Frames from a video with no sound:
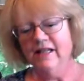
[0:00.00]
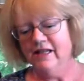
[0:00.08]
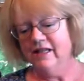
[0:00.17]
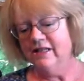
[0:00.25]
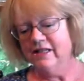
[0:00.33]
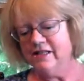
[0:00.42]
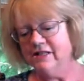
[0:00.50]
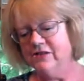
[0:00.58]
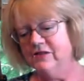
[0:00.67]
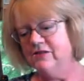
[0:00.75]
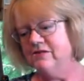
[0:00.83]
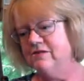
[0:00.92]
And this
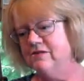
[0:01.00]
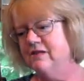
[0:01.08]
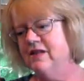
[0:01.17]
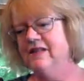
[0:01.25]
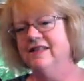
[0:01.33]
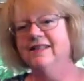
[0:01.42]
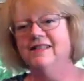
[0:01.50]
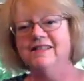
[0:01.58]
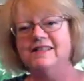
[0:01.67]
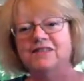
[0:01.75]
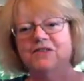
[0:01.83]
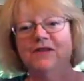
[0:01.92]
is
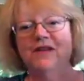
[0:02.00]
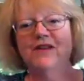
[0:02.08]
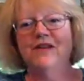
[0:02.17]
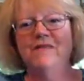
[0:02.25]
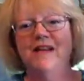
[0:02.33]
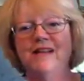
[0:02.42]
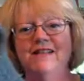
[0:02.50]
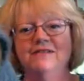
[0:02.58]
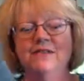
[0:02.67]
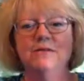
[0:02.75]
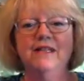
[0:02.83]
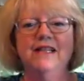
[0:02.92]
where I'm at,
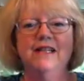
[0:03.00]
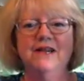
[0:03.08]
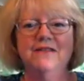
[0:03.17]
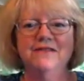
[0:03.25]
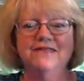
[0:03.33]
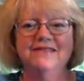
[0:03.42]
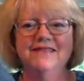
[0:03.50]
ripping it out.